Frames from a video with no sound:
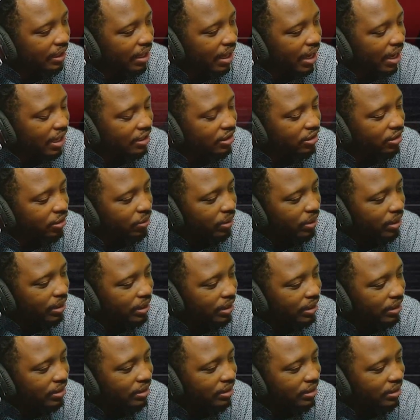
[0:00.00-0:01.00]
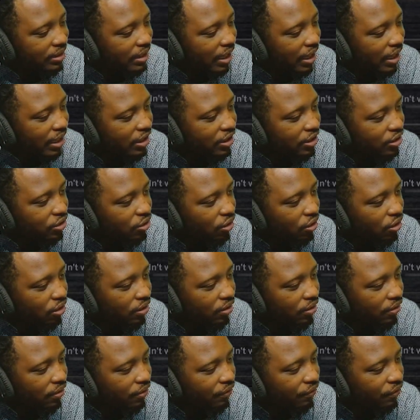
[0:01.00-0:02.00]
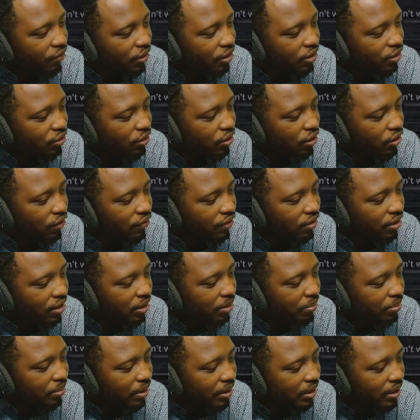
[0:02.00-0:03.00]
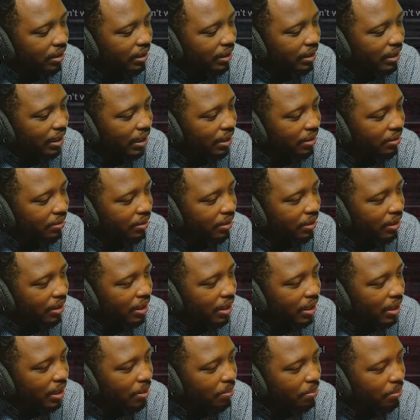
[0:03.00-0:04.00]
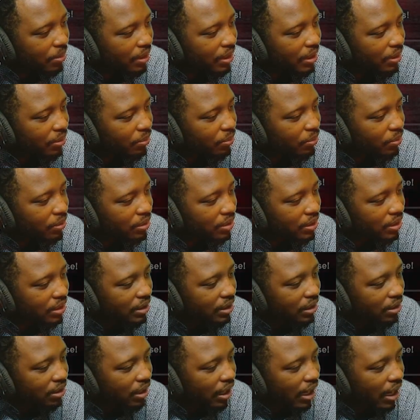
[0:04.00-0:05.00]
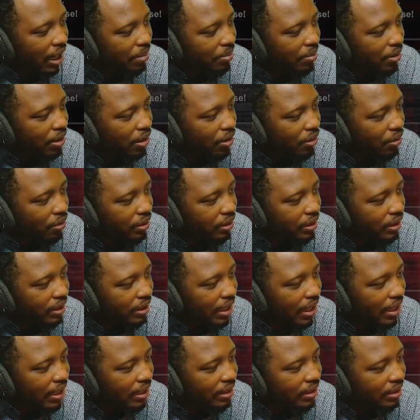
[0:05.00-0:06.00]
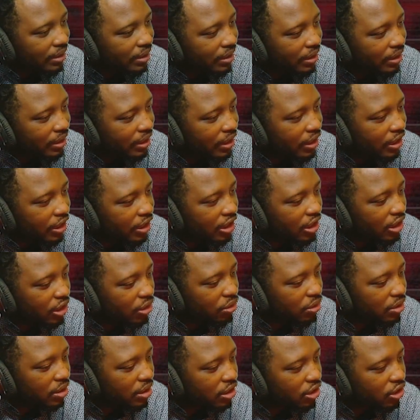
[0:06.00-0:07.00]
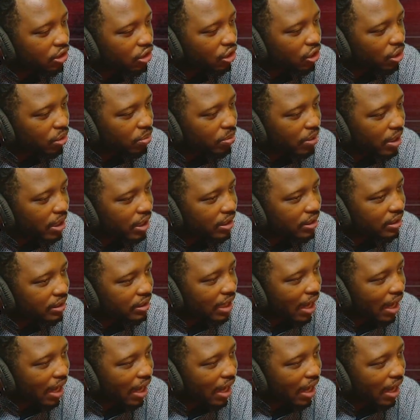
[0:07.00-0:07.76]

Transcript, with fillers: as though he's taking control full control over the ability now, but he was still able to only like use it so much.